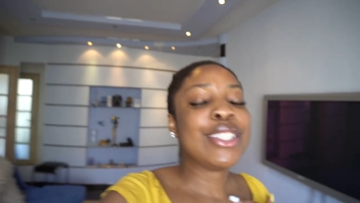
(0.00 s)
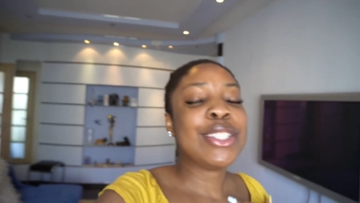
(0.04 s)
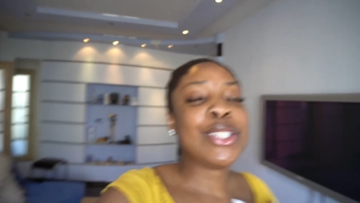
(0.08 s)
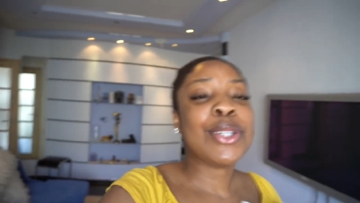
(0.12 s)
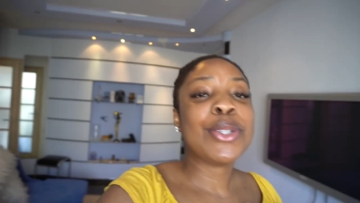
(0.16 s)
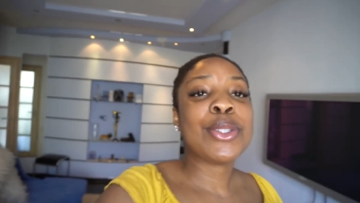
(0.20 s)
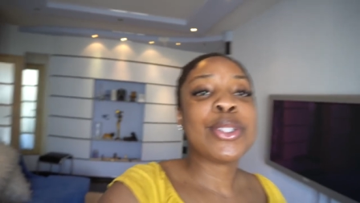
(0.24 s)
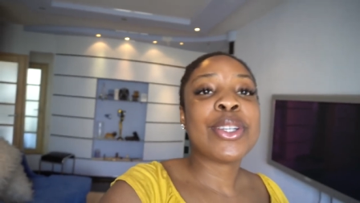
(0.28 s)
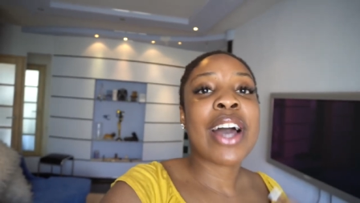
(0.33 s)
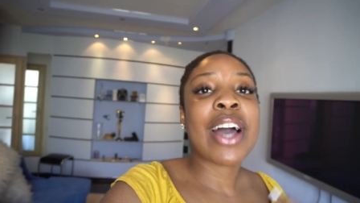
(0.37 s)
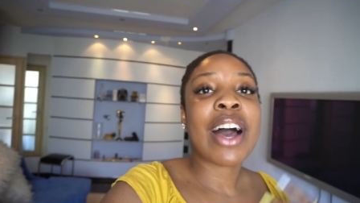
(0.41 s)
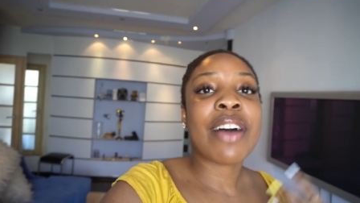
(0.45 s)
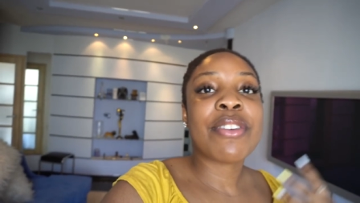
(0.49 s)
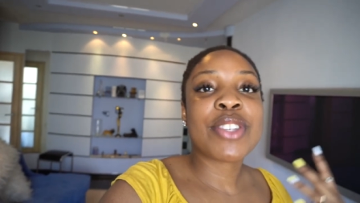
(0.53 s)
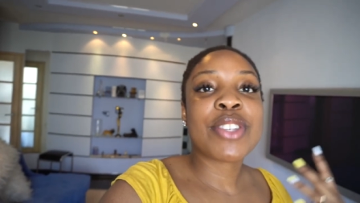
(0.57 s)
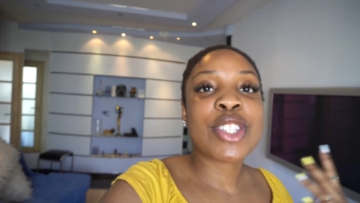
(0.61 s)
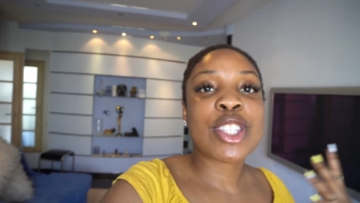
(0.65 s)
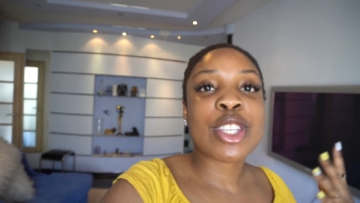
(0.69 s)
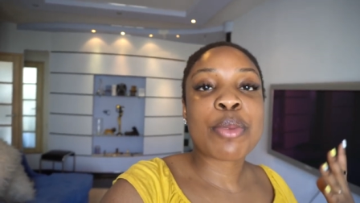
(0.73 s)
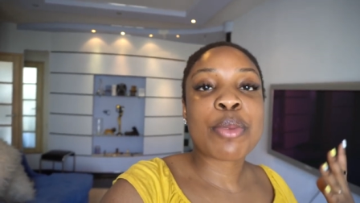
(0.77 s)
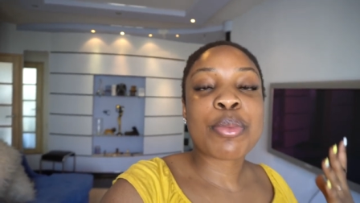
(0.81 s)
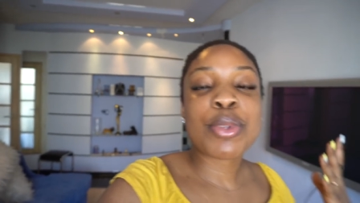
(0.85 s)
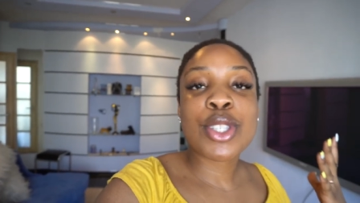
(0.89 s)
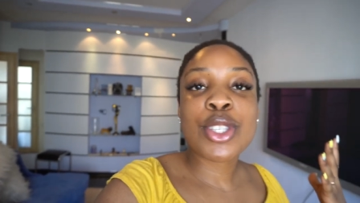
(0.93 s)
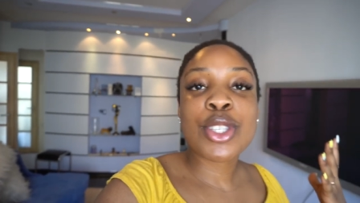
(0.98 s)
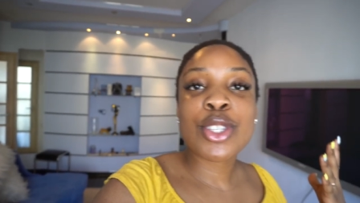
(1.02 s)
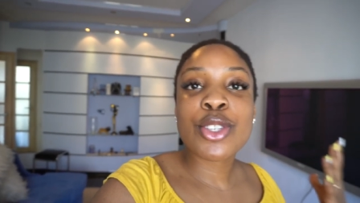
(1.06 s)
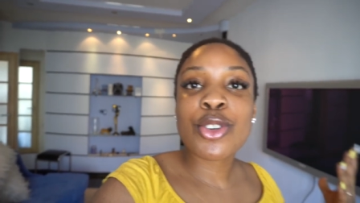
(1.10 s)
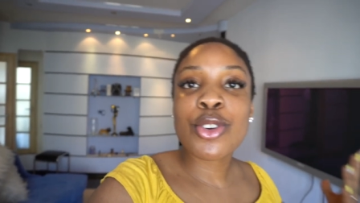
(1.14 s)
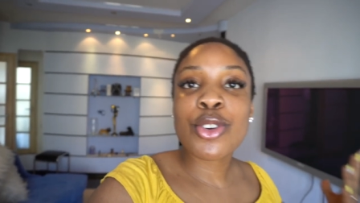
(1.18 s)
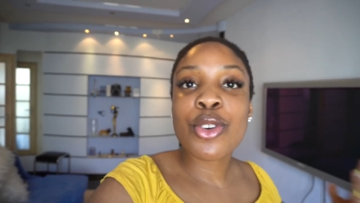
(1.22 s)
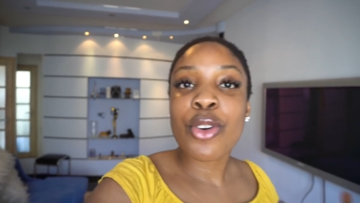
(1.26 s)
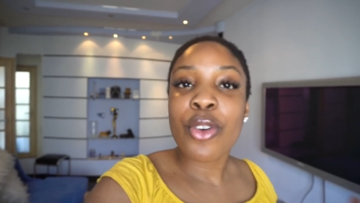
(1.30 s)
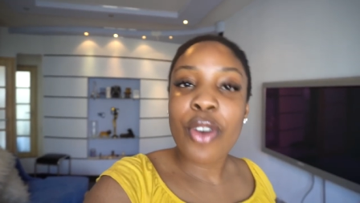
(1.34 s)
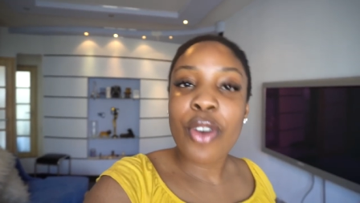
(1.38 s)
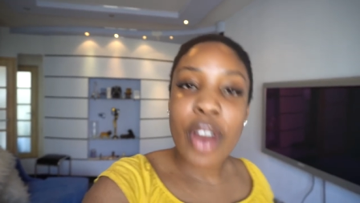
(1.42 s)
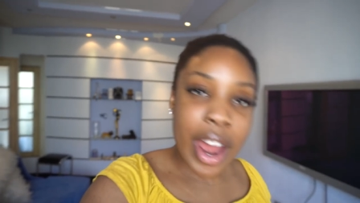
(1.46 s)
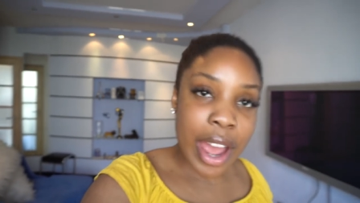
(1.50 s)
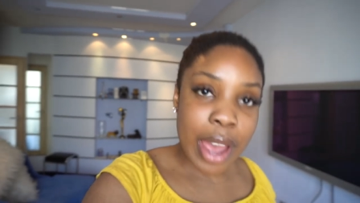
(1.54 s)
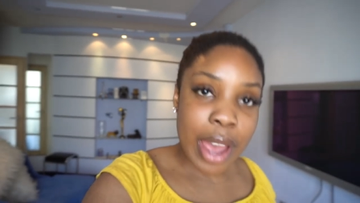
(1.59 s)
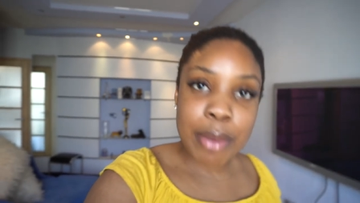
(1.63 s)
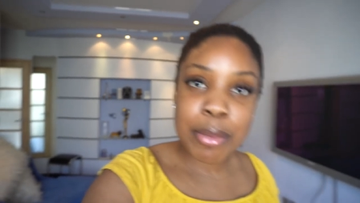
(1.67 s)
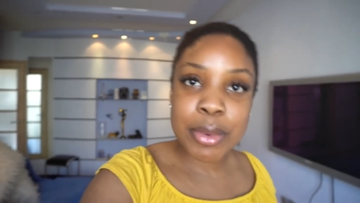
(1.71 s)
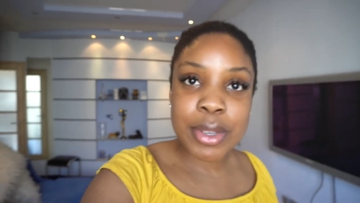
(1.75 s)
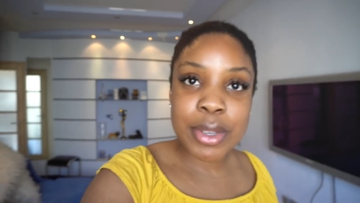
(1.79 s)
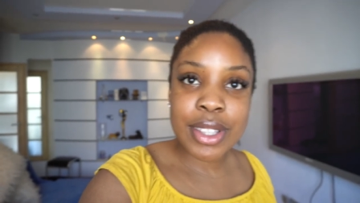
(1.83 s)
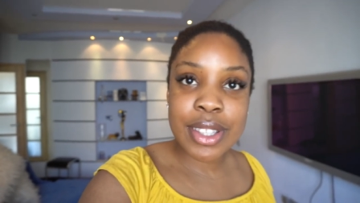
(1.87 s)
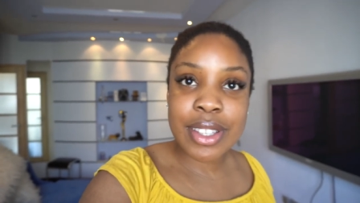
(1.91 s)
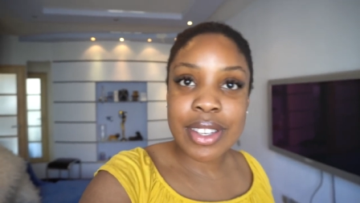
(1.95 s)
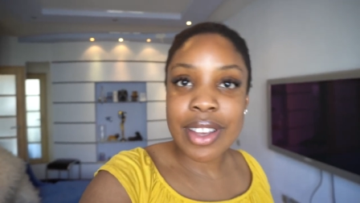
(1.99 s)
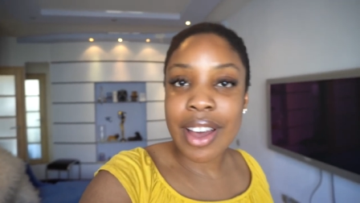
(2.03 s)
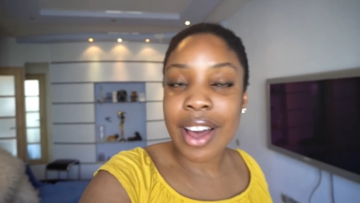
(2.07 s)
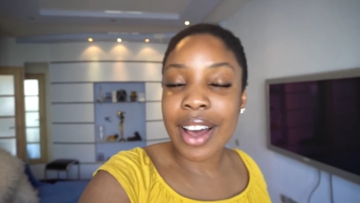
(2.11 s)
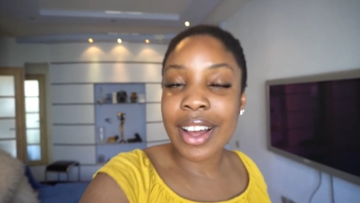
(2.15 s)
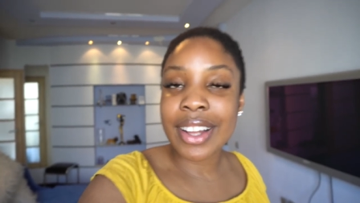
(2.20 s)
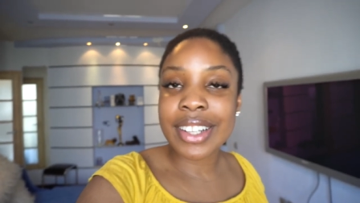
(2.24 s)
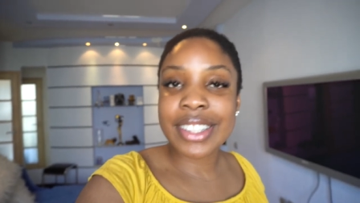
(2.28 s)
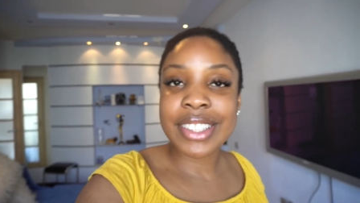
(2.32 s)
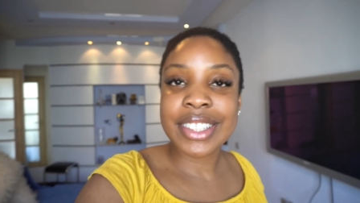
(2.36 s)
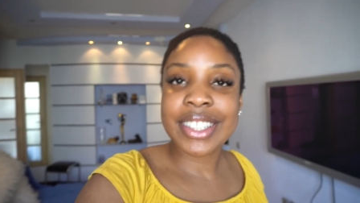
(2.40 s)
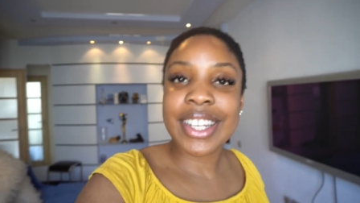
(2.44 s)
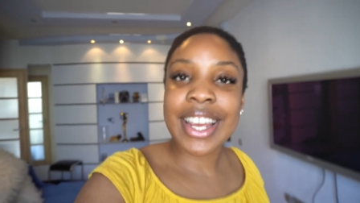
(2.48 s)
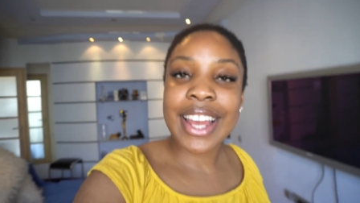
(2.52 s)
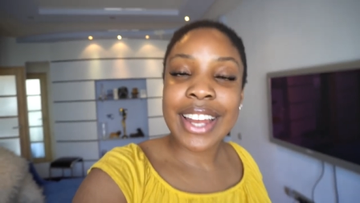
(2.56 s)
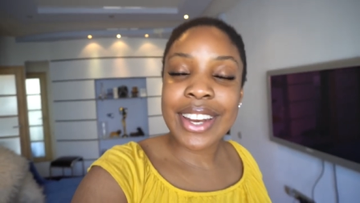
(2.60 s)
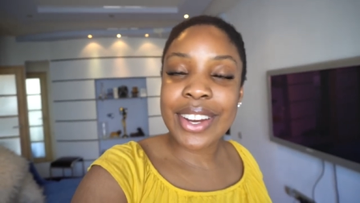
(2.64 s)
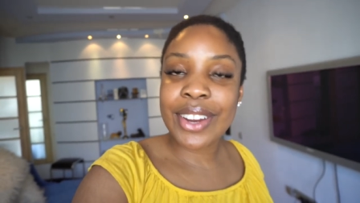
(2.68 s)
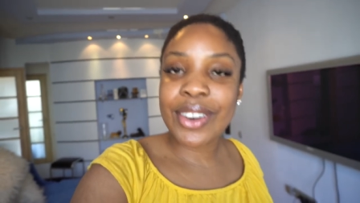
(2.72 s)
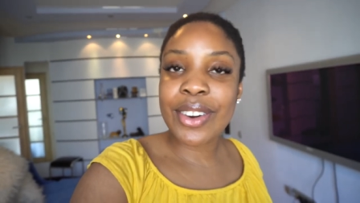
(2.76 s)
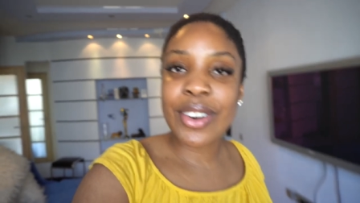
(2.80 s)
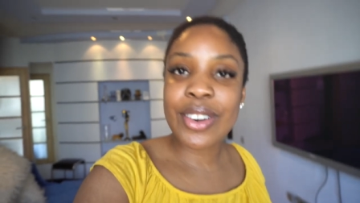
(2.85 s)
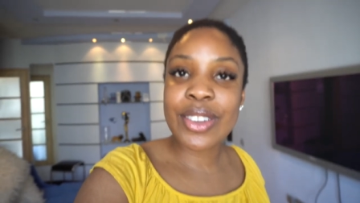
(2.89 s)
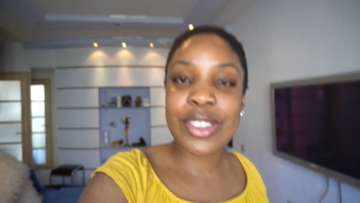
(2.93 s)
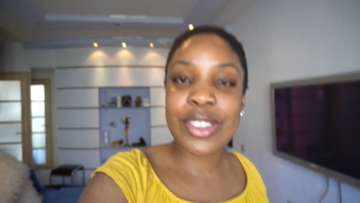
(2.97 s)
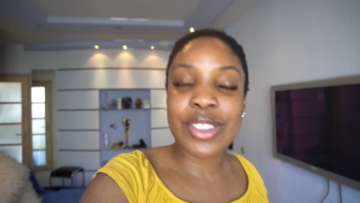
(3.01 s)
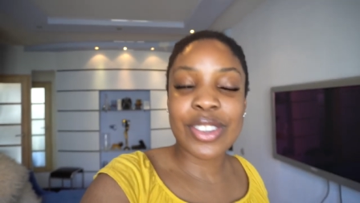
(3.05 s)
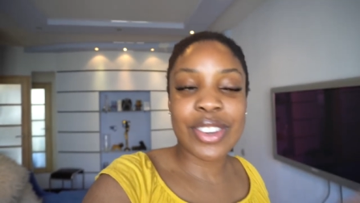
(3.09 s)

those who have subscribed to our channel.